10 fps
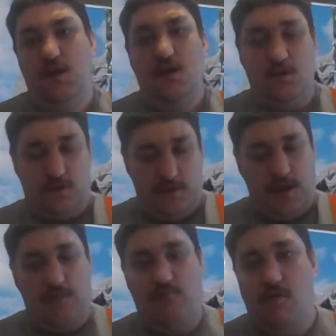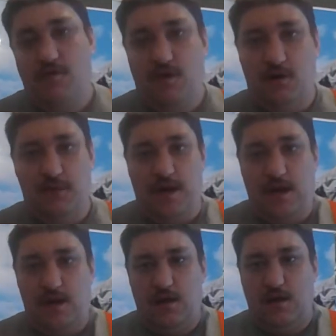Look at the games Rockstar
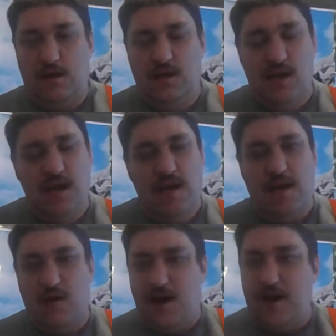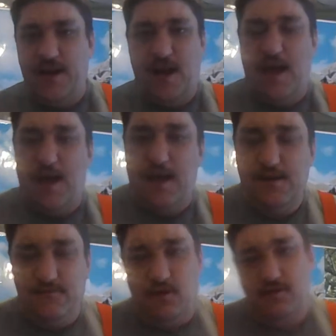make. Now, I
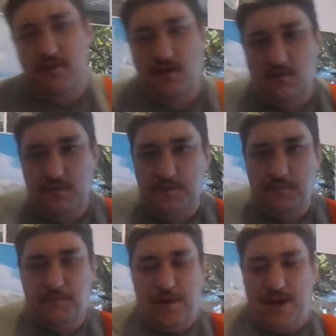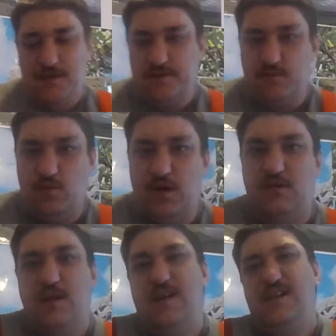hate Rockstar with a passion.
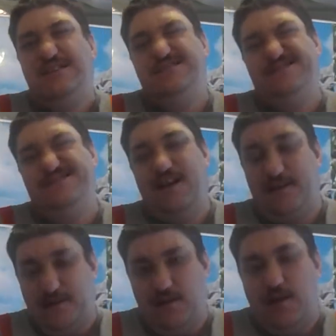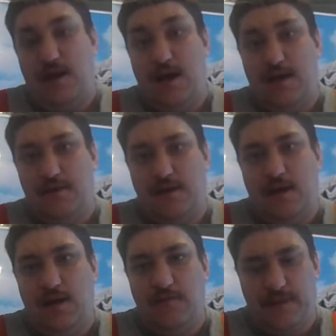Well, I certainly hate the
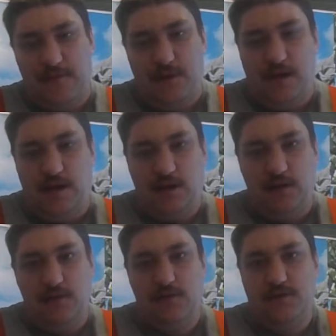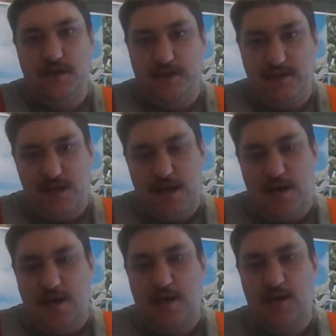games they make.
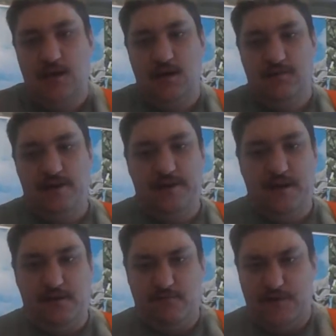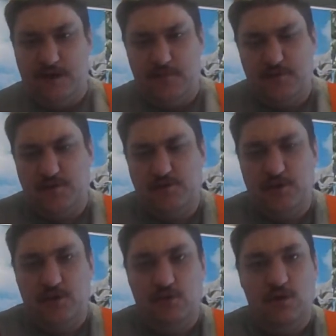GTA, Red Dead Redemption
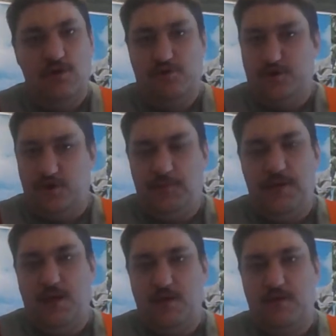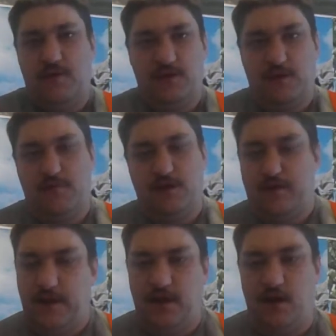2, just because of the subjects
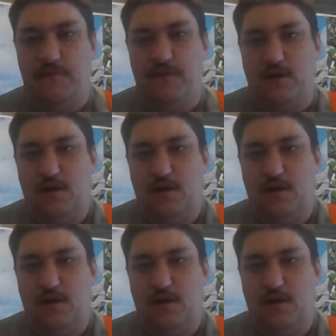they cover.